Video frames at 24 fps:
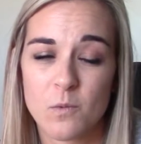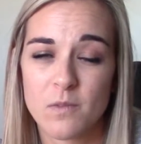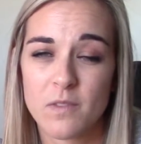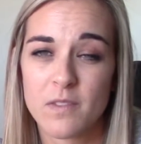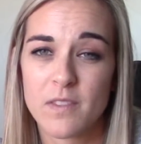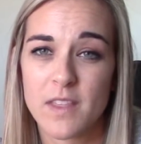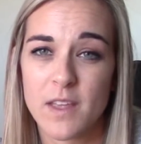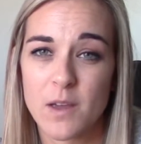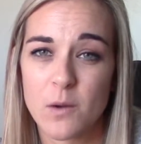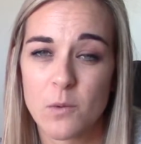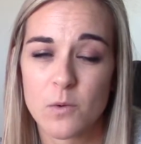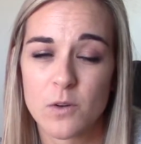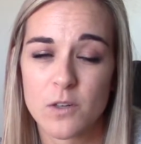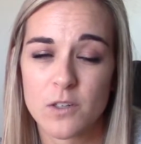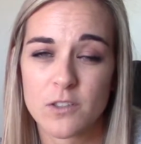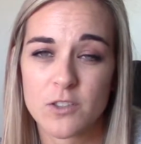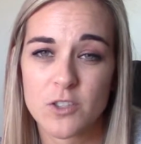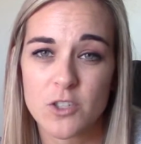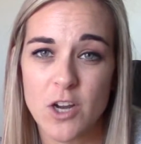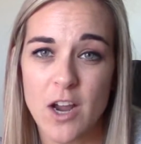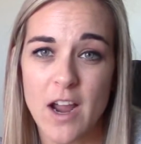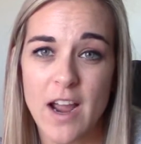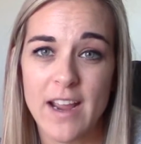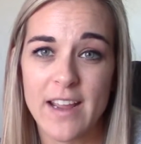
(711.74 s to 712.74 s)
that will
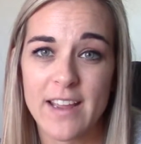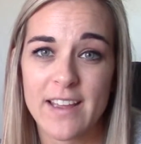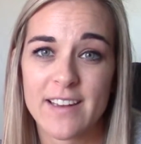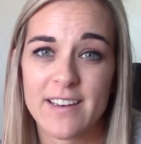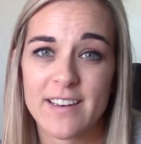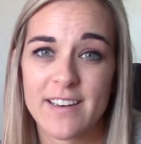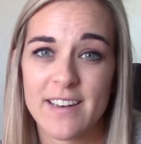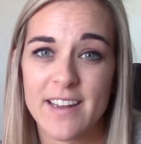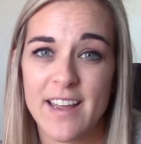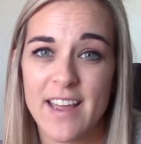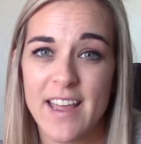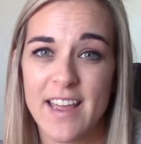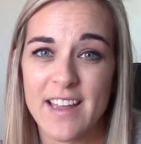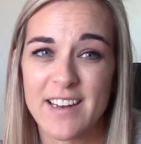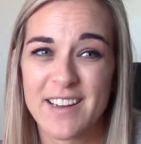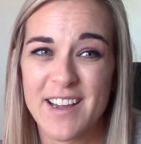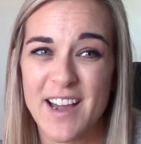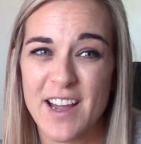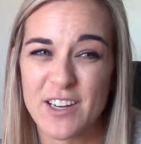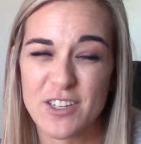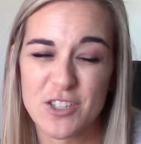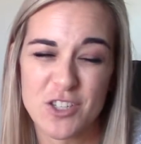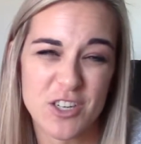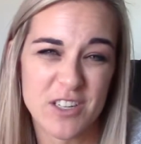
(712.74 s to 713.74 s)
try and, and
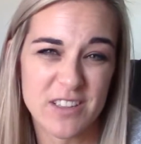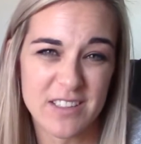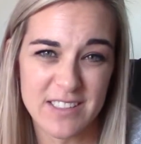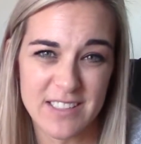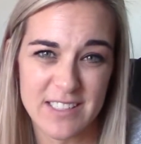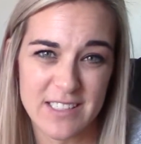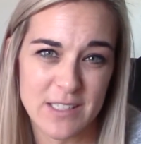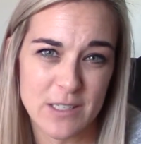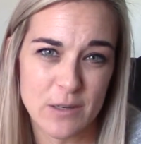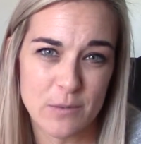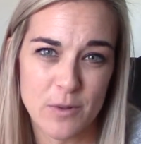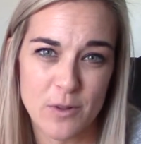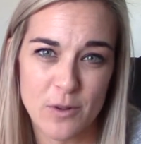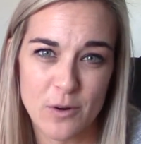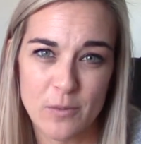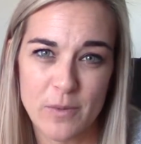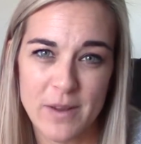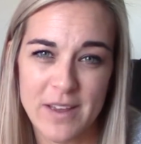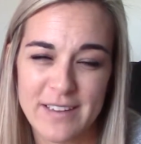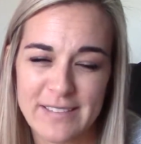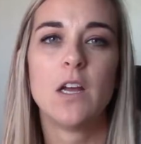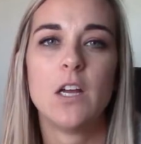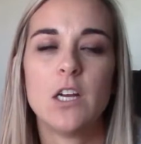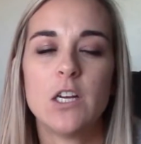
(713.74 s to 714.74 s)
kind of cheat the system a little
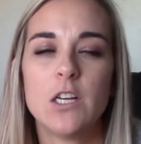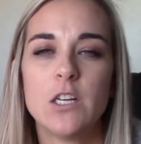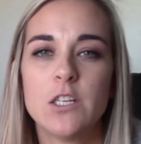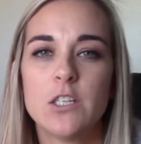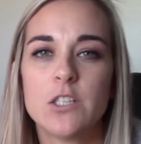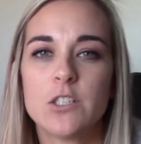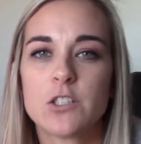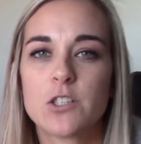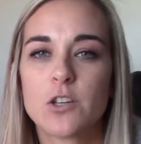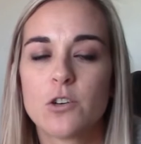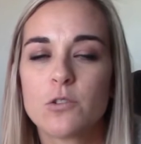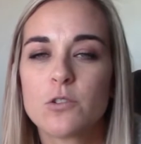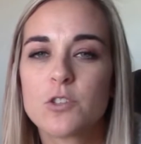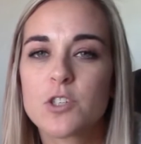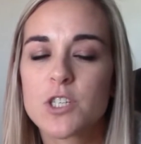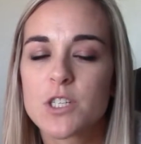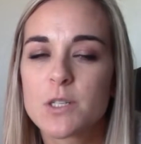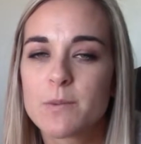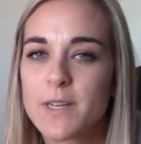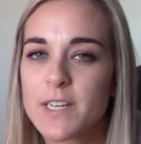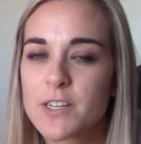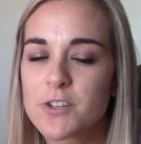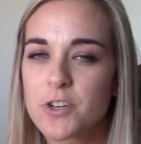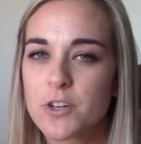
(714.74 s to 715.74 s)
bit. So
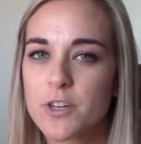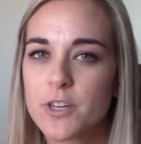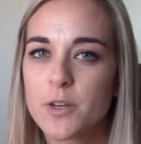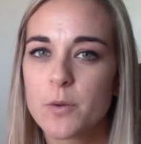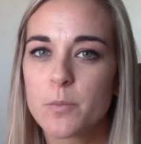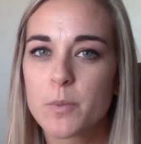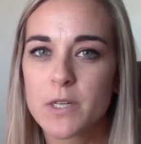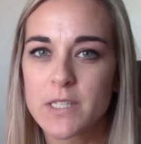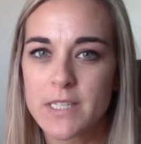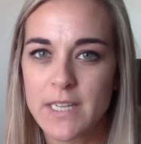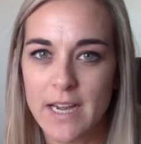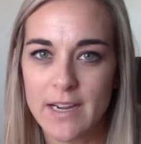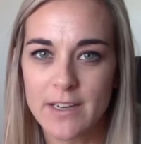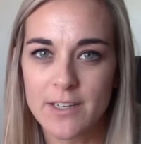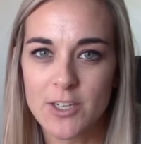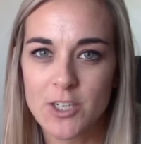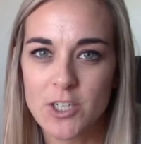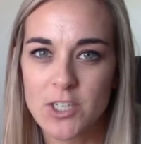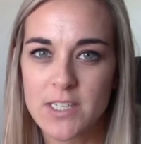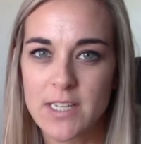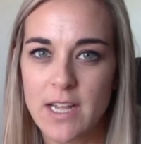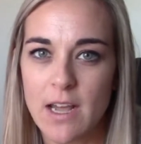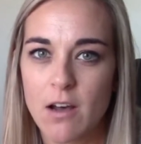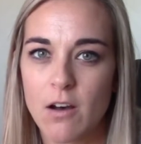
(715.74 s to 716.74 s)
just make sure you protect
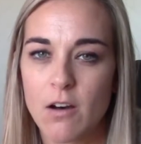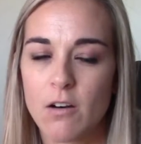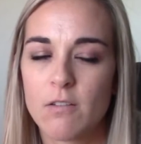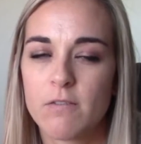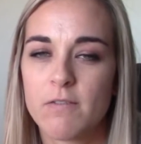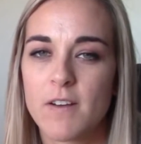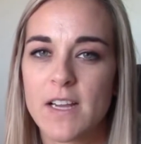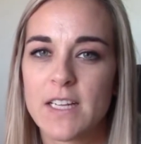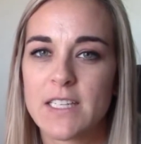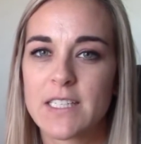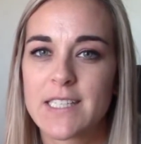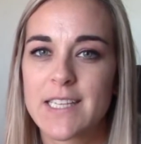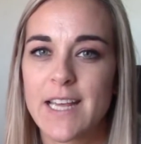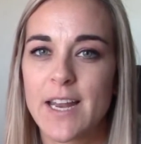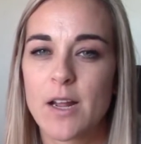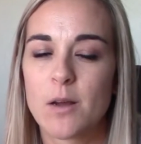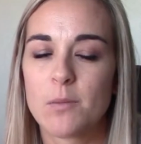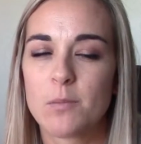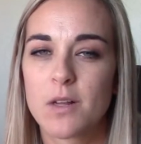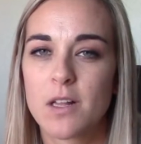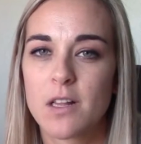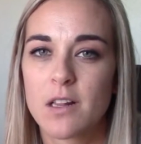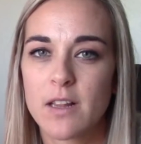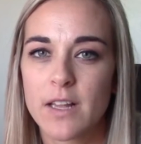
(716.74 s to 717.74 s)
yourself and set
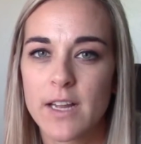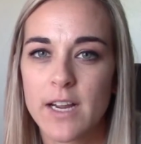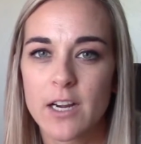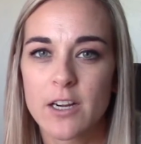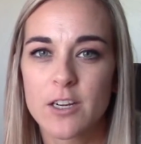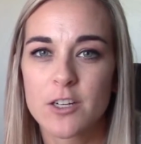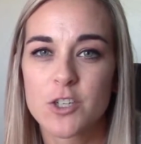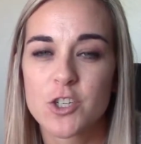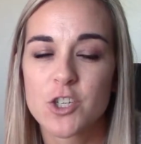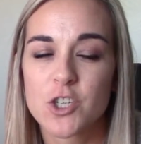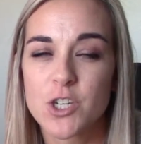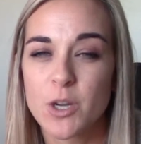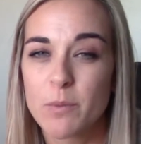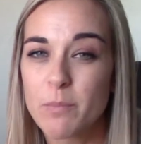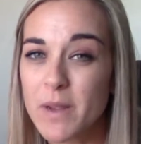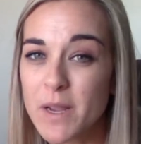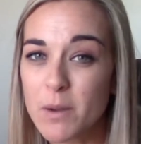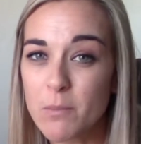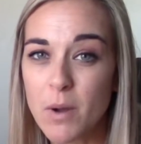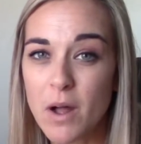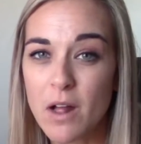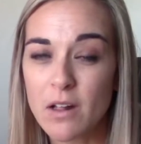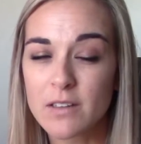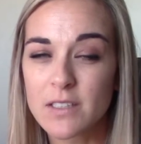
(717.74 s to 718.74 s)
up clear
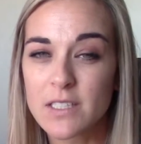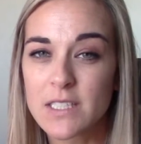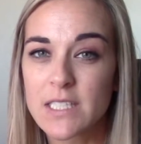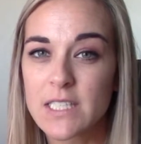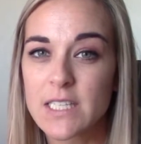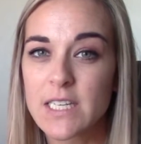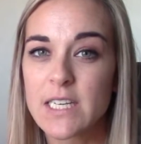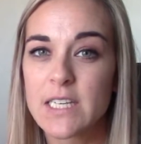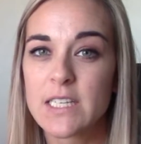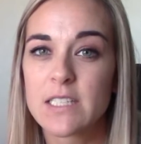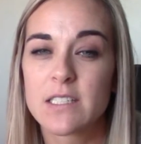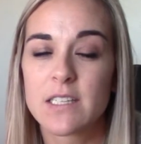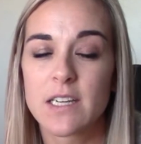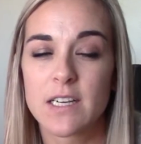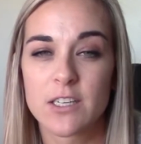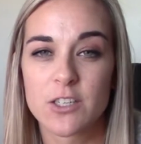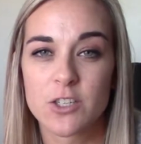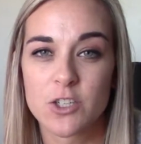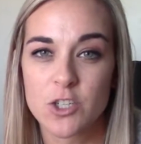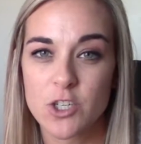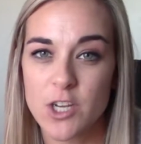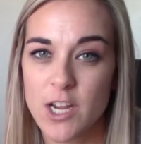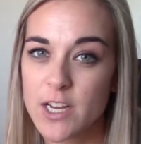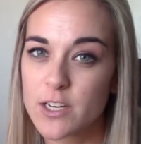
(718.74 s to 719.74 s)
shipping policies,
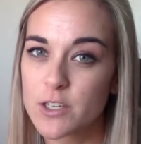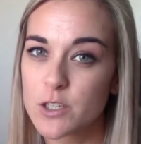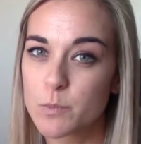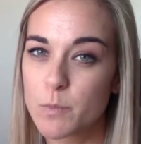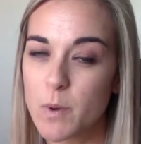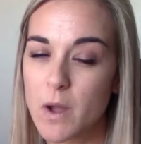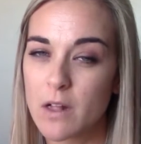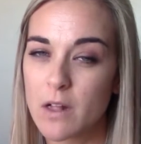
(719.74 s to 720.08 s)
exchange